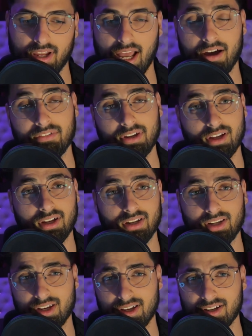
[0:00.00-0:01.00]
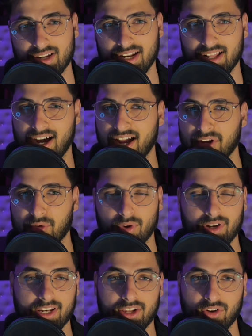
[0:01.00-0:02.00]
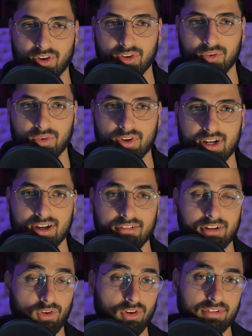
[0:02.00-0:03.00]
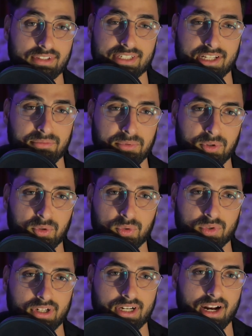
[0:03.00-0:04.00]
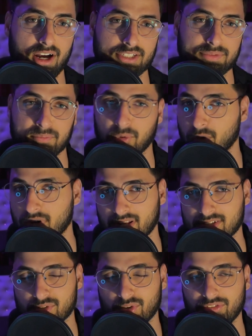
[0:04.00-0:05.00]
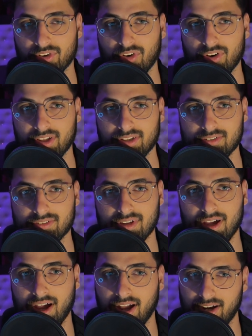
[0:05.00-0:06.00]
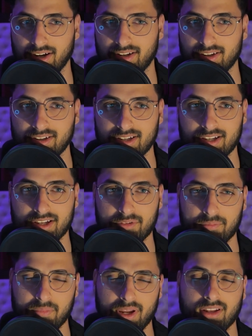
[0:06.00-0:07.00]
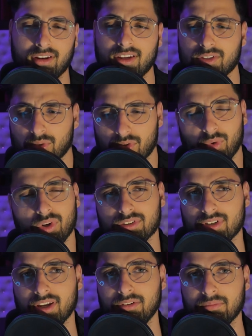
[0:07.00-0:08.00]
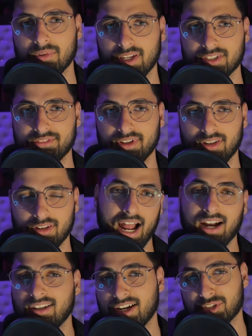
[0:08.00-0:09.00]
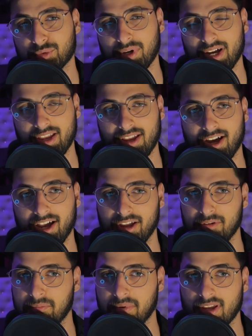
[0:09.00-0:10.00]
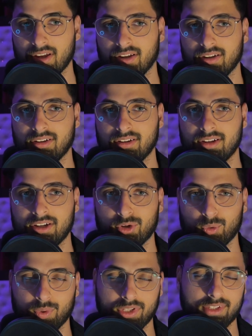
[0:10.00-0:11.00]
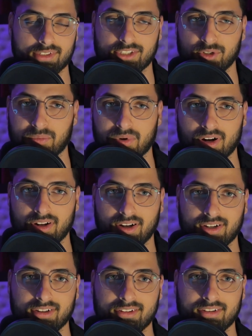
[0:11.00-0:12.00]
having clear and high quality audio will always help you grasp more attention of your audience and may increase your watch time as well. And that's why I am here with this new product,